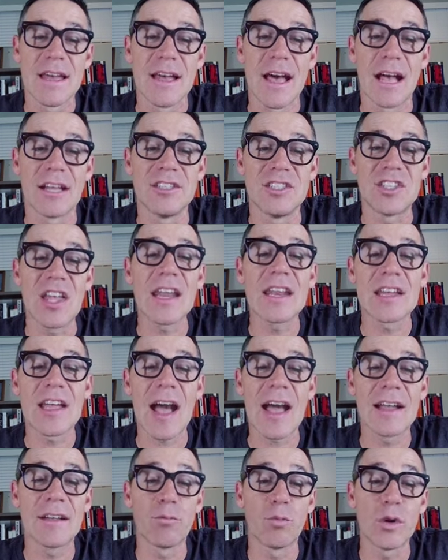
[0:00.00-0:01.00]

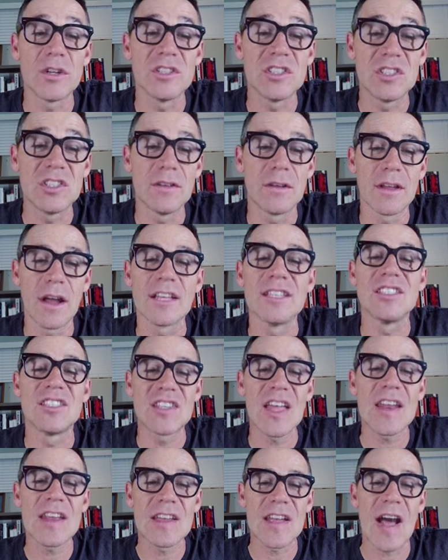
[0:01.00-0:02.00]
King
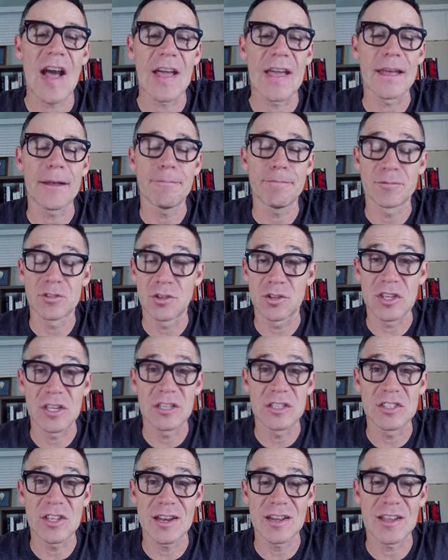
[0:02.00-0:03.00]

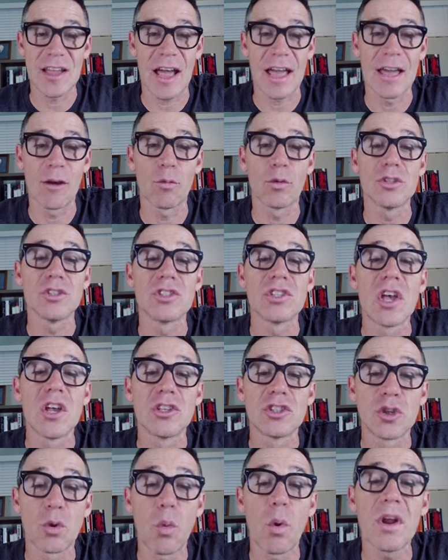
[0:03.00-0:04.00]
Zedekiah was
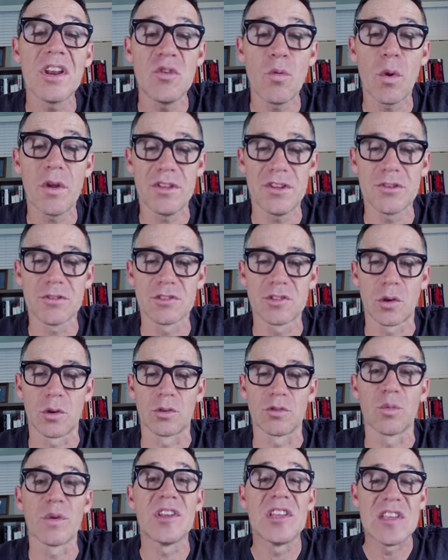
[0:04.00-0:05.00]
21 years
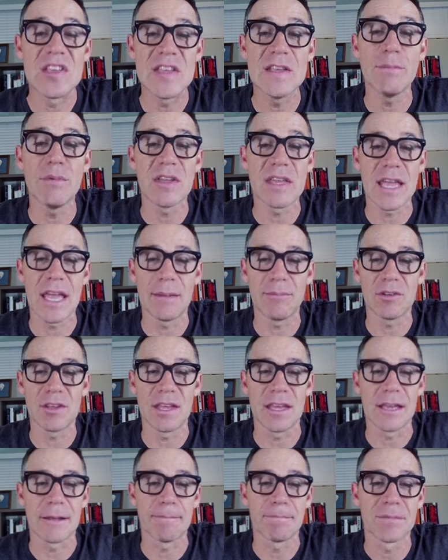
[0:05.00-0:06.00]
old when he became
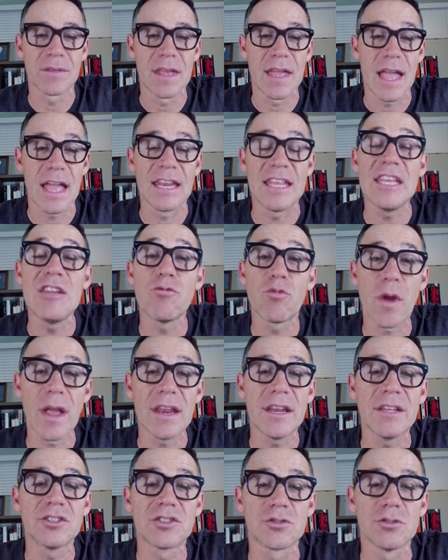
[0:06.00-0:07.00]
king, and he
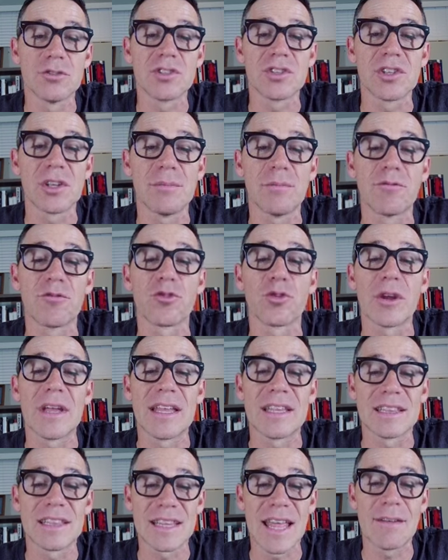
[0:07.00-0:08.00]
reigned in Jerusalem for
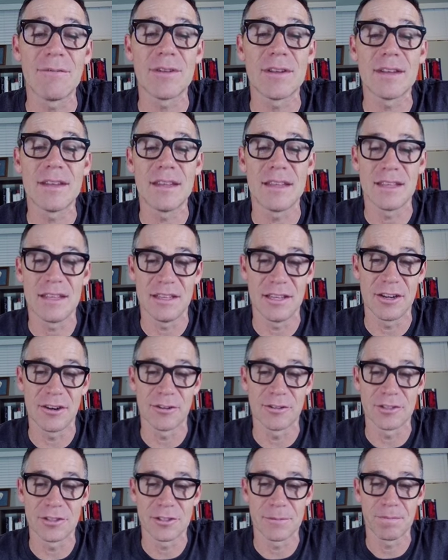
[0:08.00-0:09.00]
11
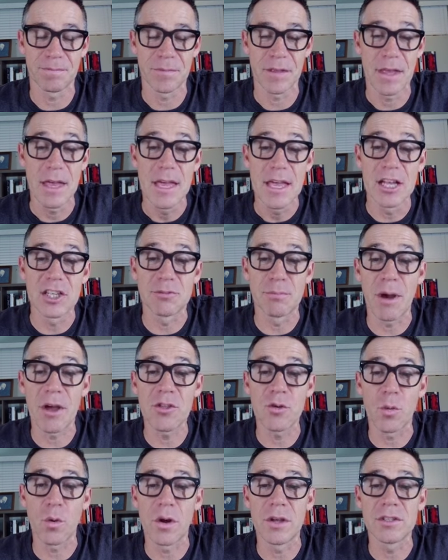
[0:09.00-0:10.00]
years. His
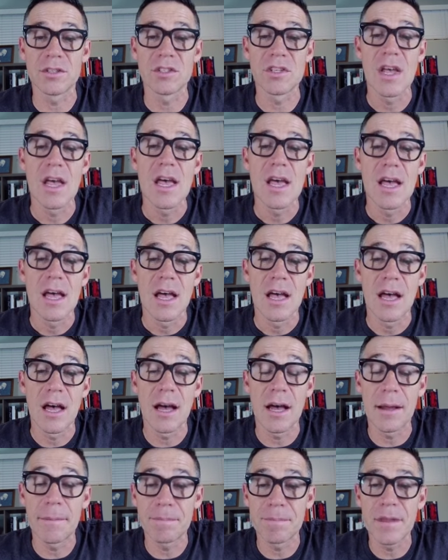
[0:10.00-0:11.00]
mother was
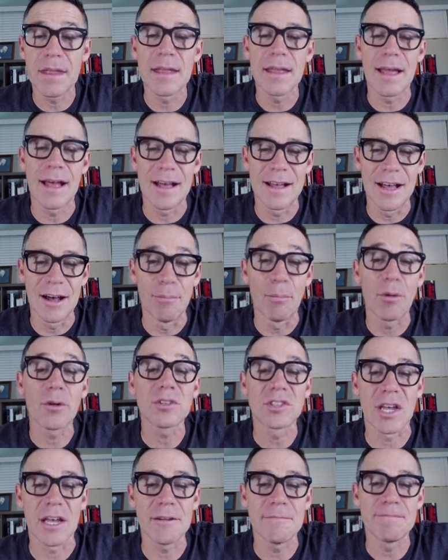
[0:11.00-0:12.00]

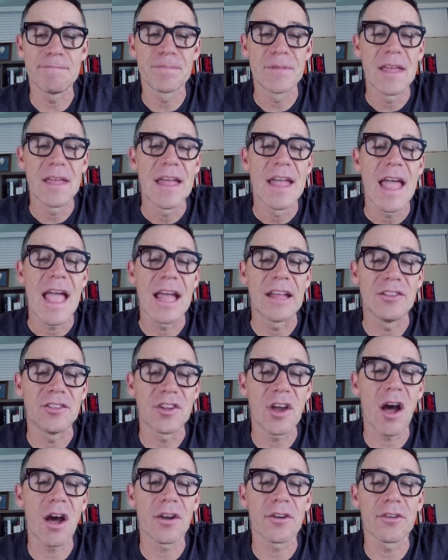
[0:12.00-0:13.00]
Hamulta, and
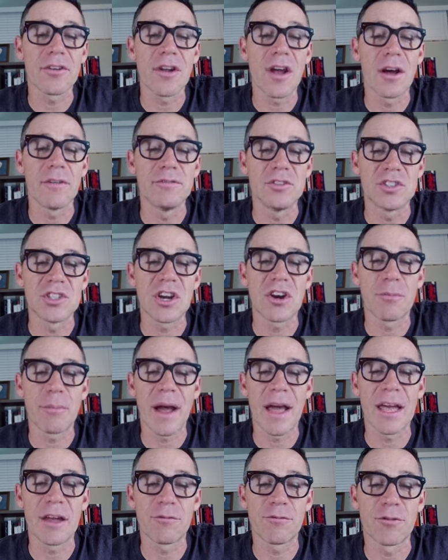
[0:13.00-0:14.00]
daughter of
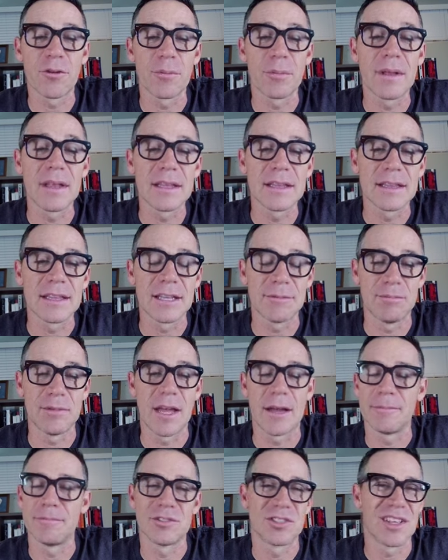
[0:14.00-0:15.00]
Jeremiah from
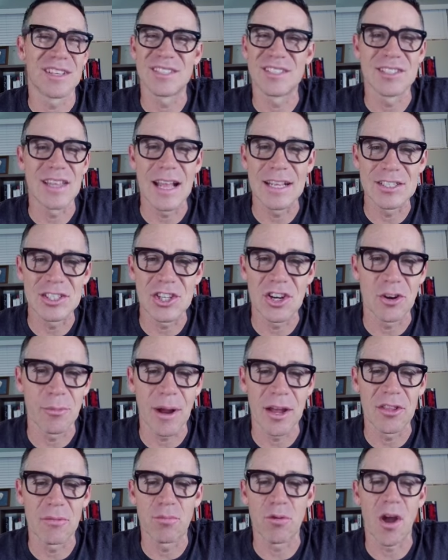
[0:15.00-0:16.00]
Libna. So this is not
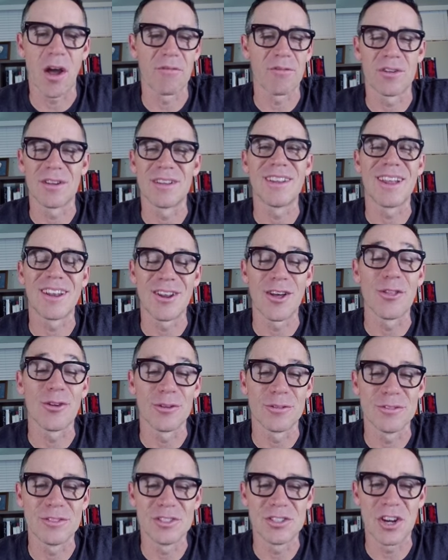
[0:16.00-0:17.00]
Jeremiah the prophet,
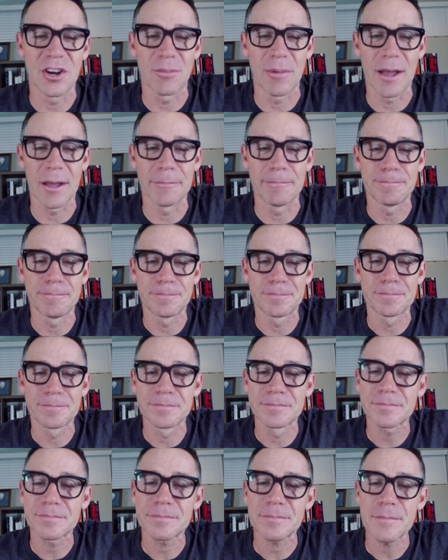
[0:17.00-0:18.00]
another Jeremiah.
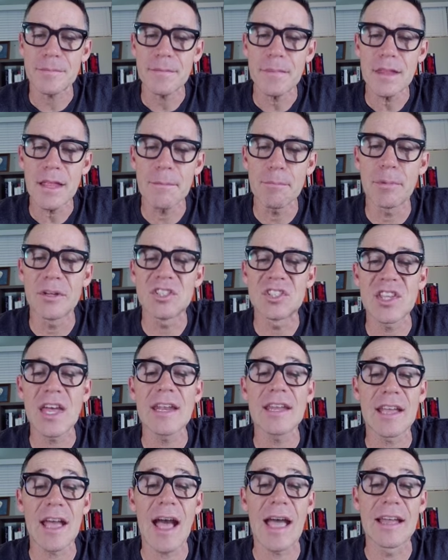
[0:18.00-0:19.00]
But
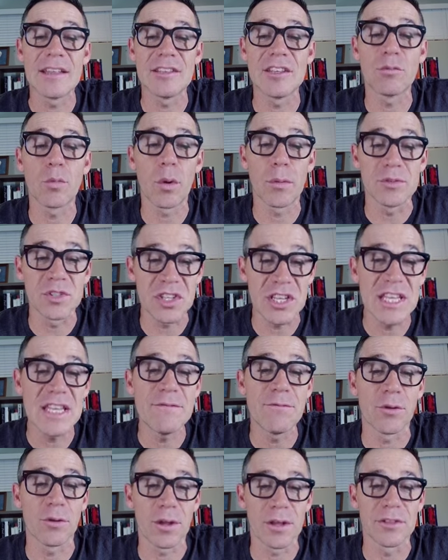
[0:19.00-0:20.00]
Zedekiah did what was
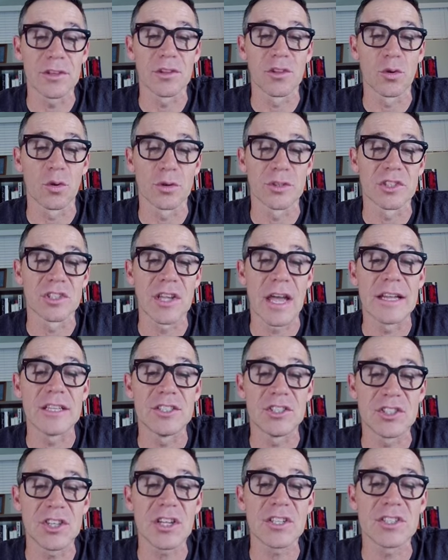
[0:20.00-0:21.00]
evil in the Lord's
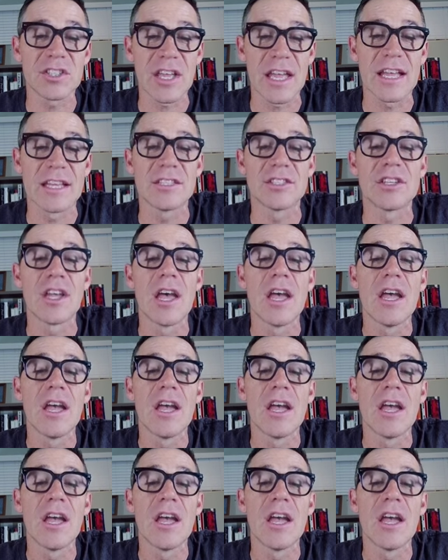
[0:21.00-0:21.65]
sight, just as